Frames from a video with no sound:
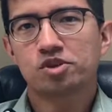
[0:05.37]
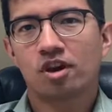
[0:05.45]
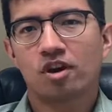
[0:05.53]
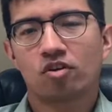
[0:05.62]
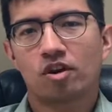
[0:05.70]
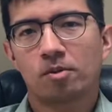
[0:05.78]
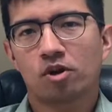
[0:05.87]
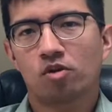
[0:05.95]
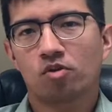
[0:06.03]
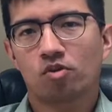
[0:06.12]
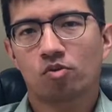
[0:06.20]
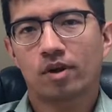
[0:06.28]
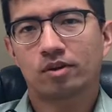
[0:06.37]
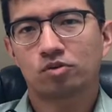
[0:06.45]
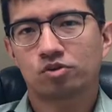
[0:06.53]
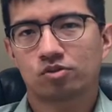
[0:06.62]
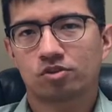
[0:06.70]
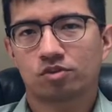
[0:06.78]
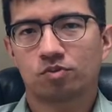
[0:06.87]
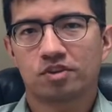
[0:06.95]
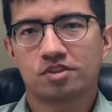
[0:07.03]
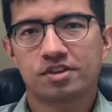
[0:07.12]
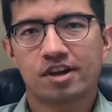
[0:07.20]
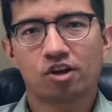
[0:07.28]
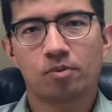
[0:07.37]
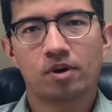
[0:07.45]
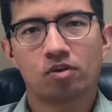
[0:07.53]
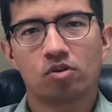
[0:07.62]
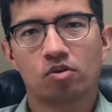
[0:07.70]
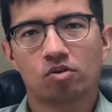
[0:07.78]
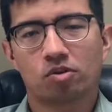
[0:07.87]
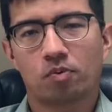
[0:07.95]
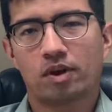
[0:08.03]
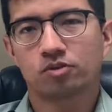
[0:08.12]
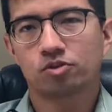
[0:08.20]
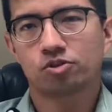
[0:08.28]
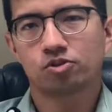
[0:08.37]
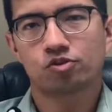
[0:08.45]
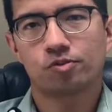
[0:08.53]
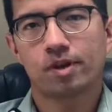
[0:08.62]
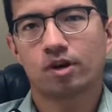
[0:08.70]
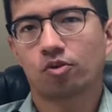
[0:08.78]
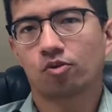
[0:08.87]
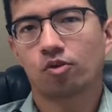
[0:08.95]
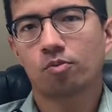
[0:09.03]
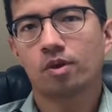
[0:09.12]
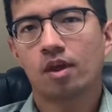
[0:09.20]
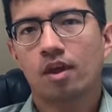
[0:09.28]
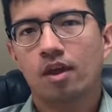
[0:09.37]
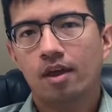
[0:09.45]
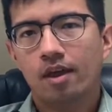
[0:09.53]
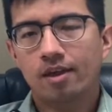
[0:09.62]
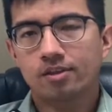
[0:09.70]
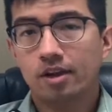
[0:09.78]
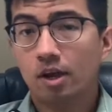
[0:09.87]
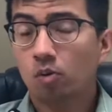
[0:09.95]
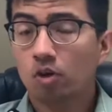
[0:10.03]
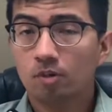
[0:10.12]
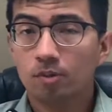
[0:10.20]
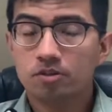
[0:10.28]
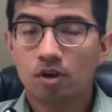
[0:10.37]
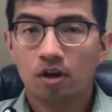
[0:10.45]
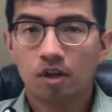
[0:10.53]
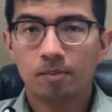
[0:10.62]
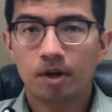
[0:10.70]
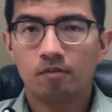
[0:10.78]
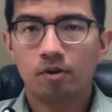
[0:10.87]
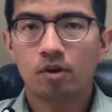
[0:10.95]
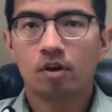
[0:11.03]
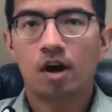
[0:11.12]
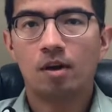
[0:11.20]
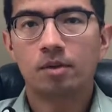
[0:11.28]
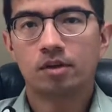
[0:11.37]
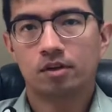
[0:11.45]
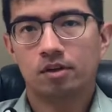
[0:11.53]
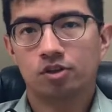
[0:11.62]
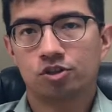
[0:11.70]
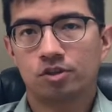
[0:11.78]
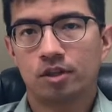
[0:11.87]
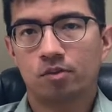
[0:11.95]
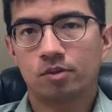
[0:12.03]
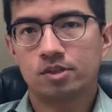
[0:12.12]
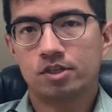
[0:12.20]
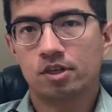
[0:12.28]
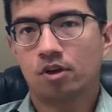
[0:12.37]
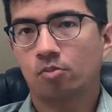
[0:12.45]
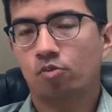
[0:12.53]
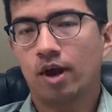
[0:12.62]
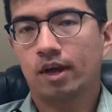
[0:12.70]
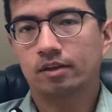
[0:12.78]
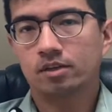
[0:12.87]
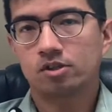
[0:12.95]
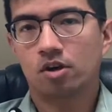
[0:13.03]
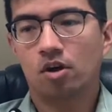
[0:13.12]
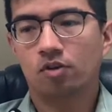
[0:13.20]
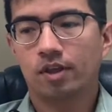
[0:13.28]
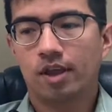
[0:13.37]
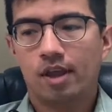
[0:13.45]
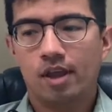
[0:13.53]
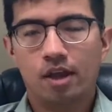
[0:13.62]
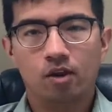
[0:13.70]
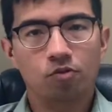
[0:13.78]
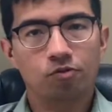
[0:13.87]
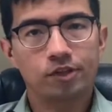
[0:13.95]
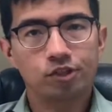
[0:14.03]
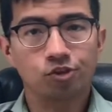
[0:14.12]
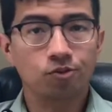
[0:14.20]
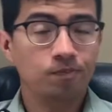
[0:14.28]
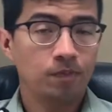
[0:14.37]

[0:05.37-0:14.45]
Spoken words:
Connor. I'm a colon and rectal surgeon with the Sacramento Colon and Rectal Surgery Medical Group. And today we're going to be talking about a very common condition that we see in our practice called anal fissure.